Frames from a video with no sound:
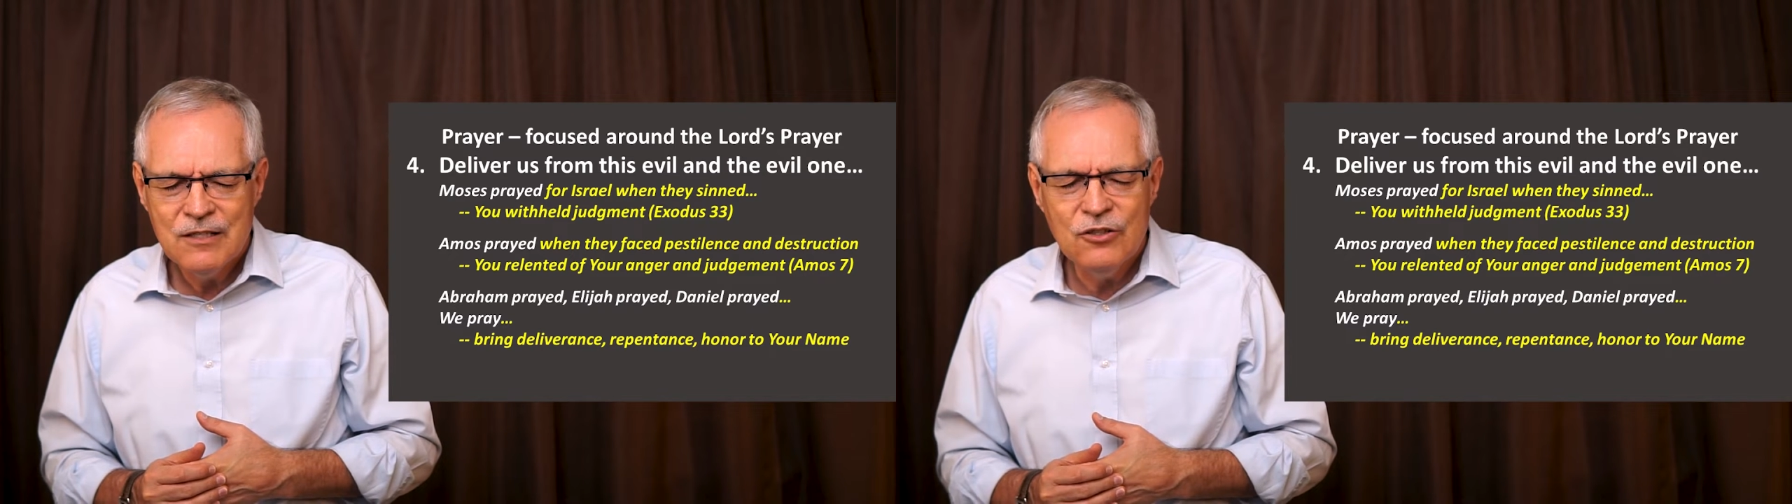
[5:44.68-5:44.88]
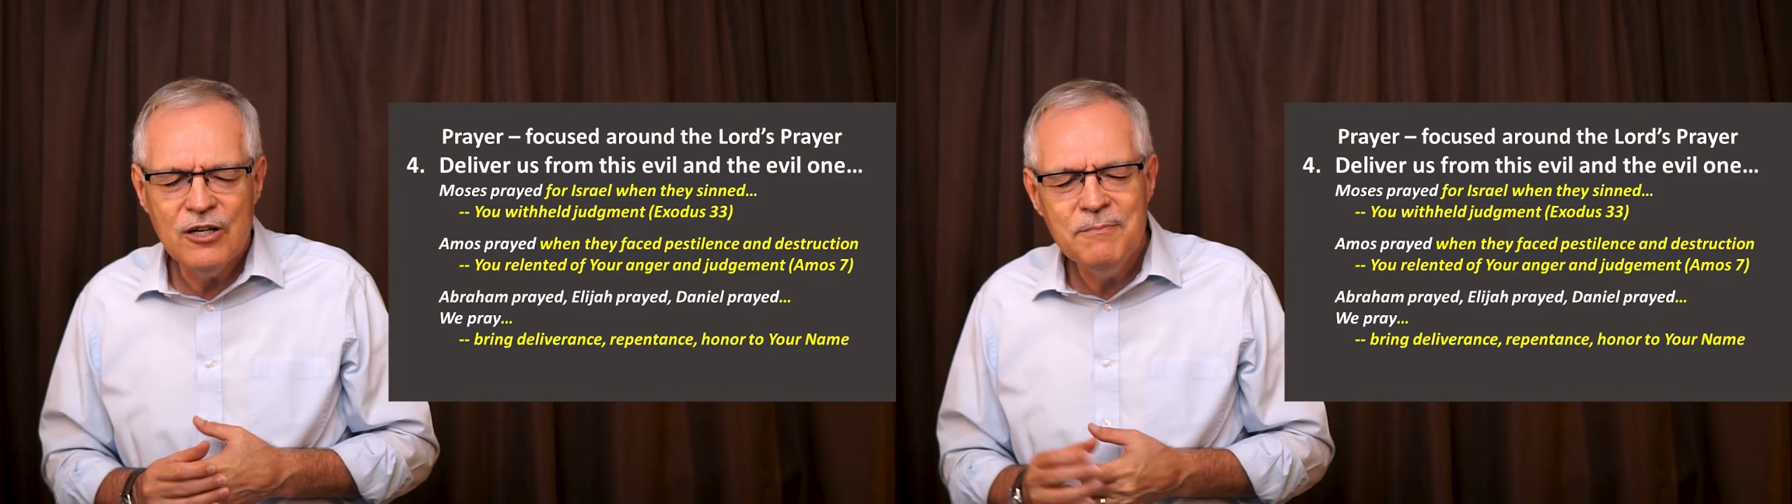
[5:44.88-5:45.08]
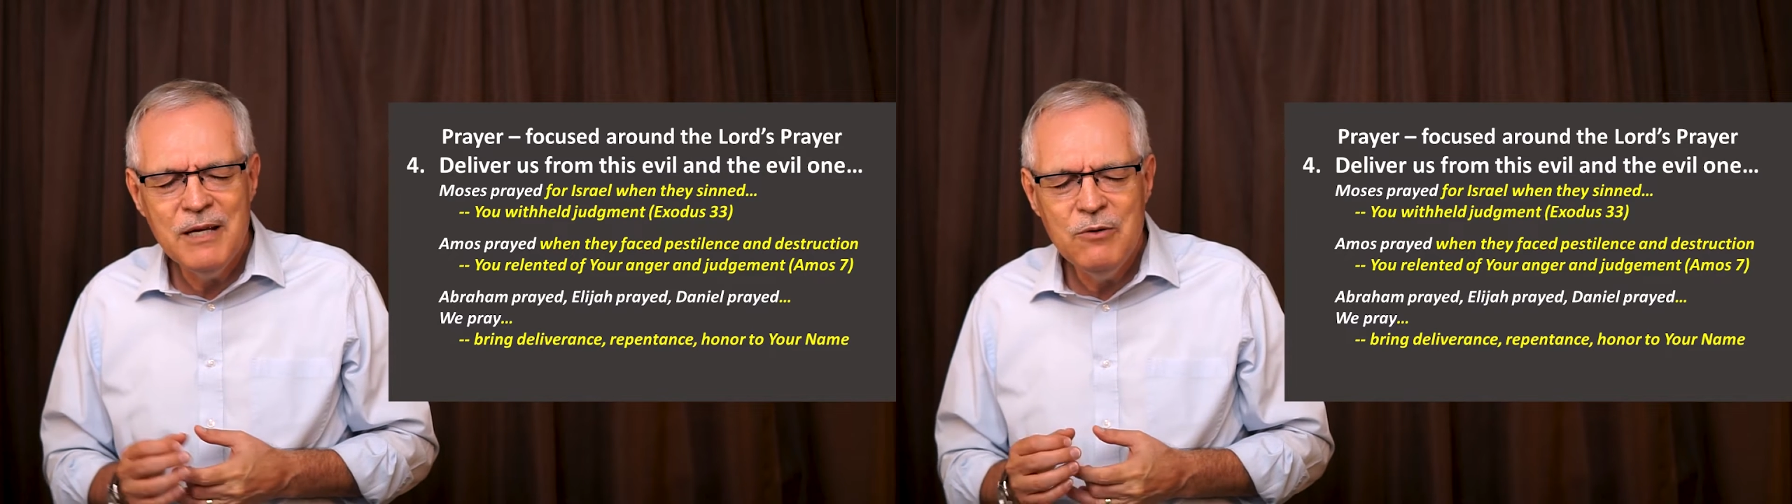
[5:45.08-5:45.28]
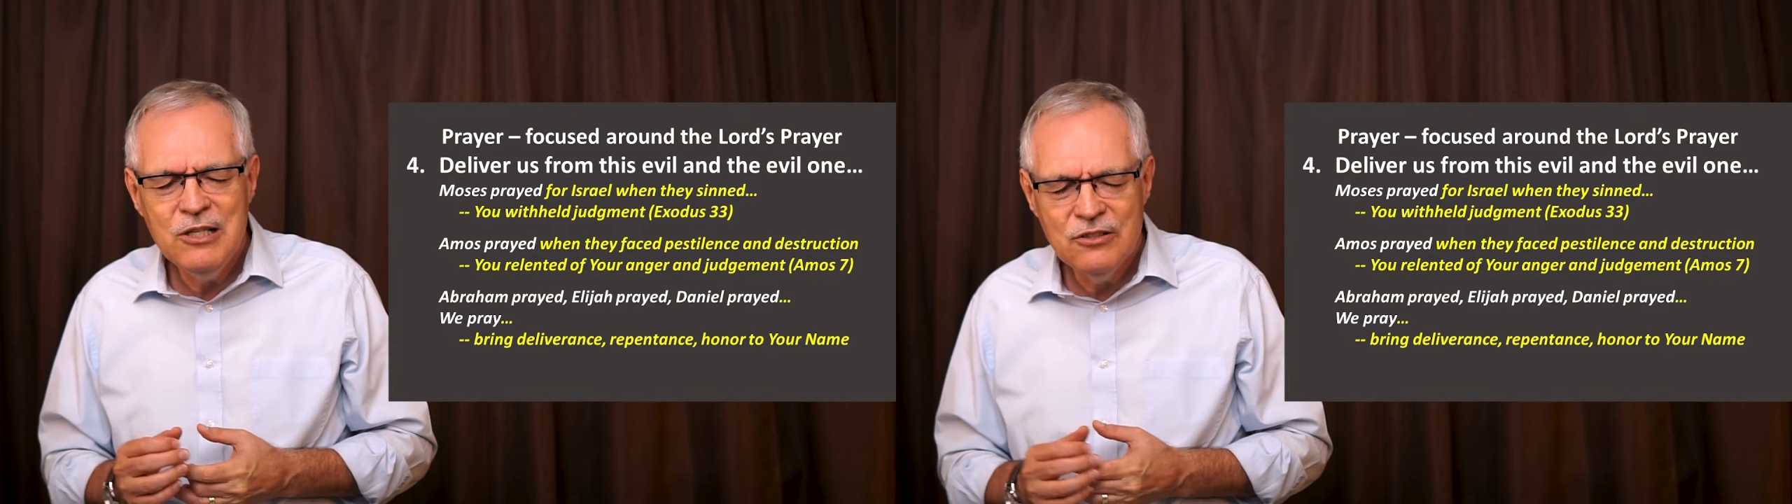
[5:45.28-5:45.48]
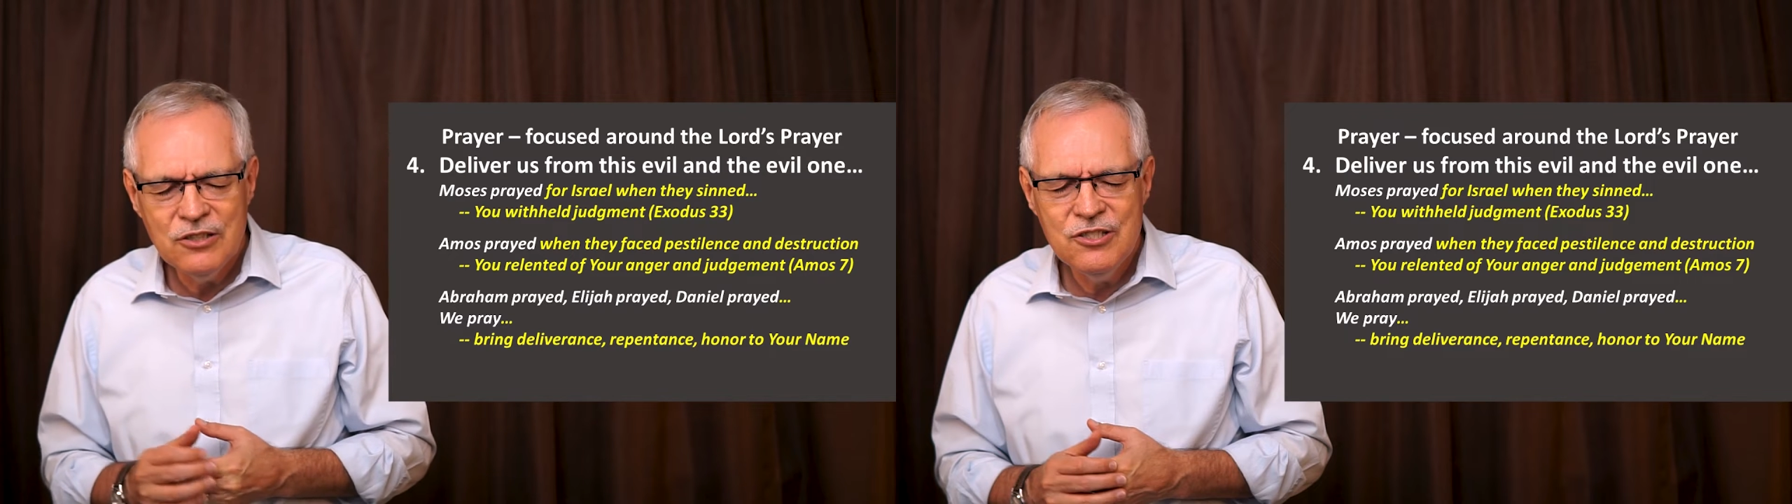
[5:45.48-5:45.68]
Lord, may
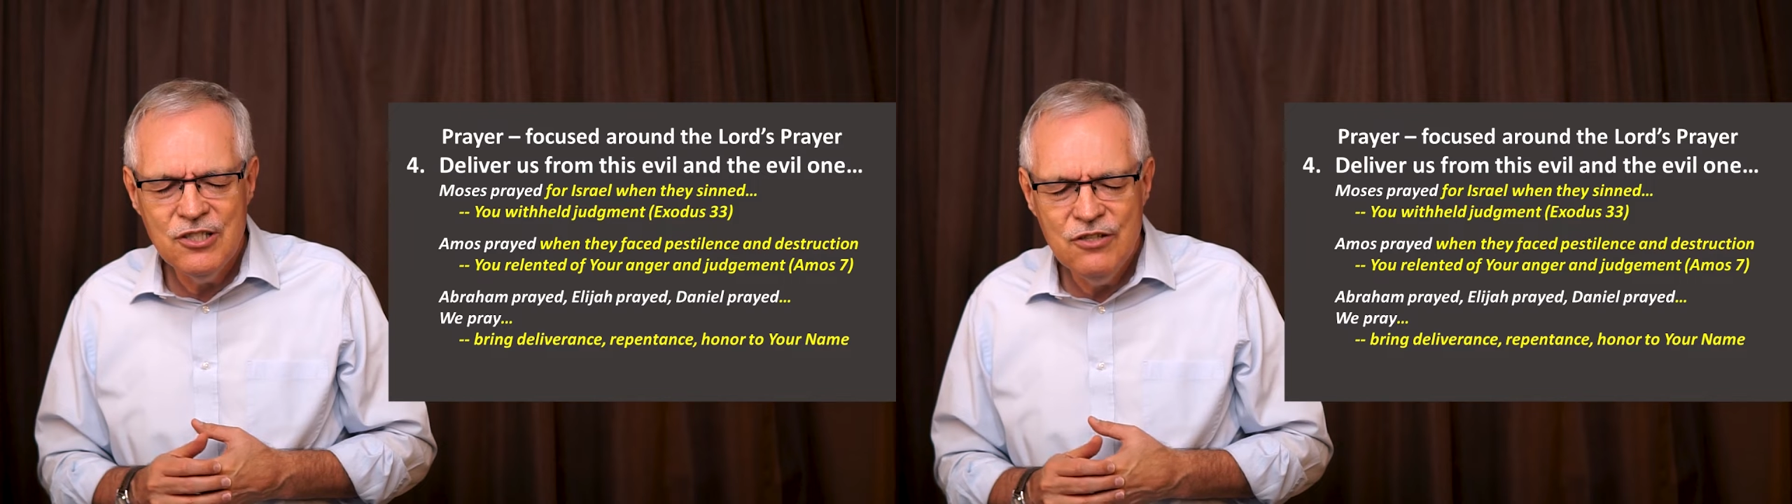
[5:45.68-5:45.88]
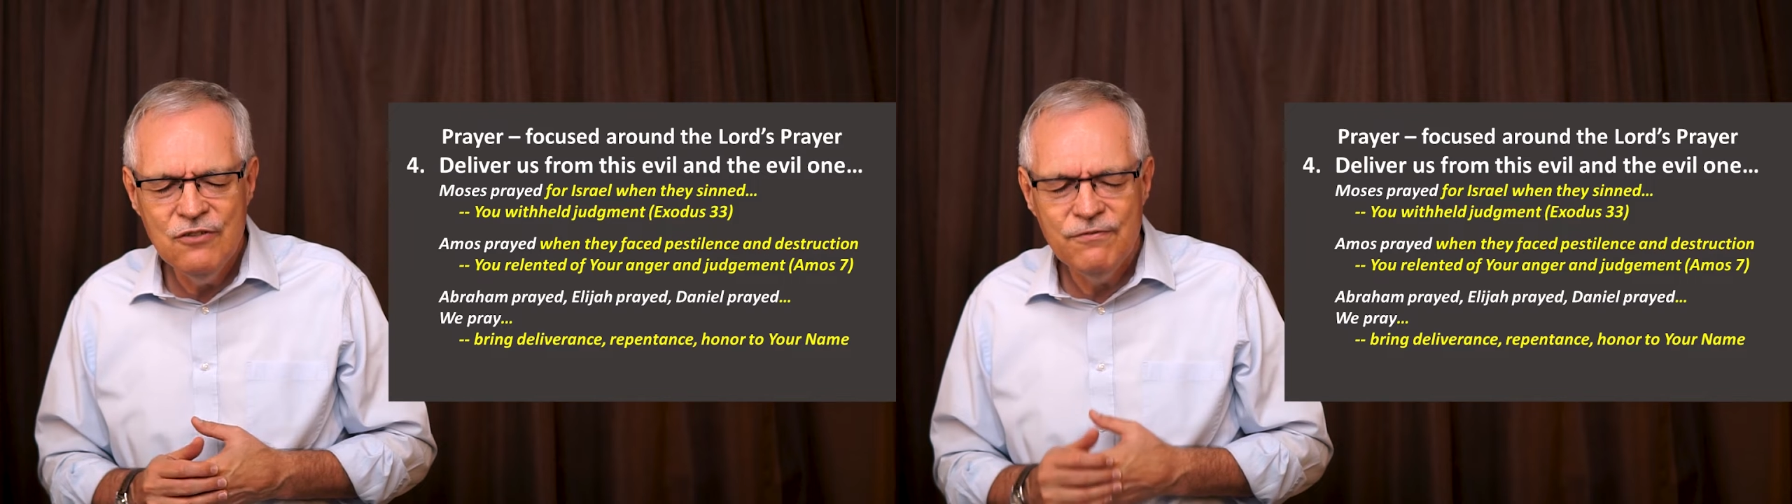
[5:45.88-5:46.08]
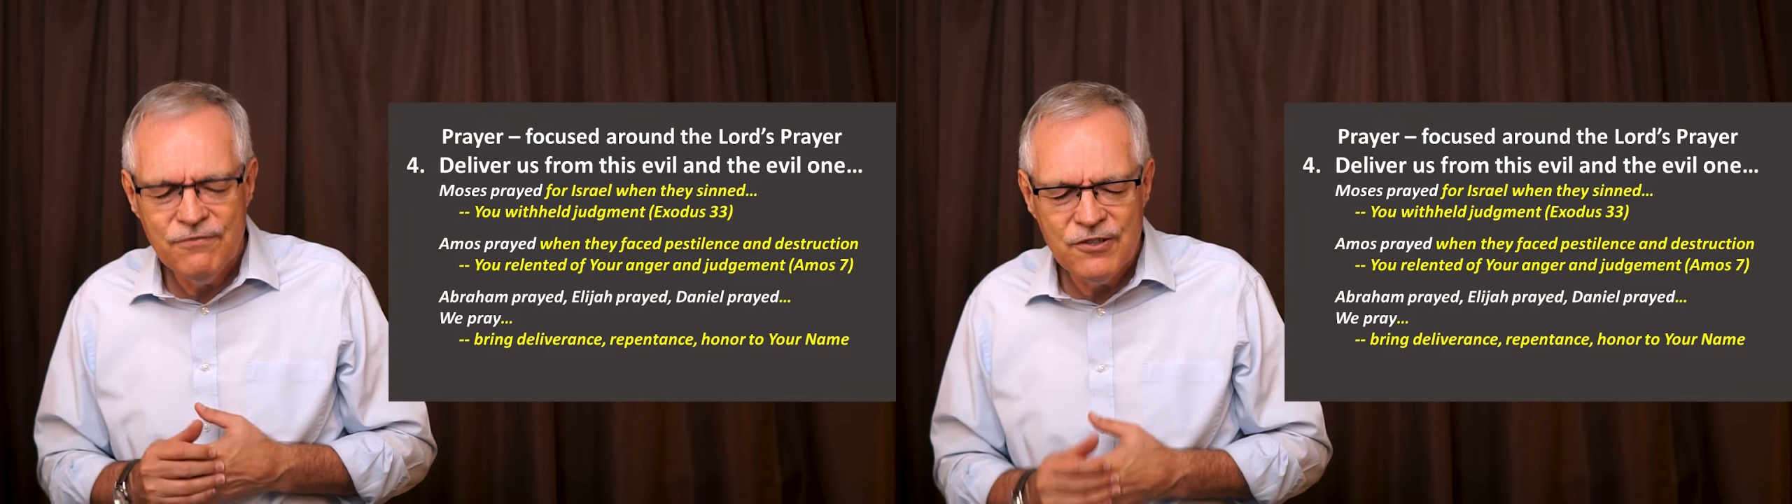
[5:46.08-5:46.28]
we look to you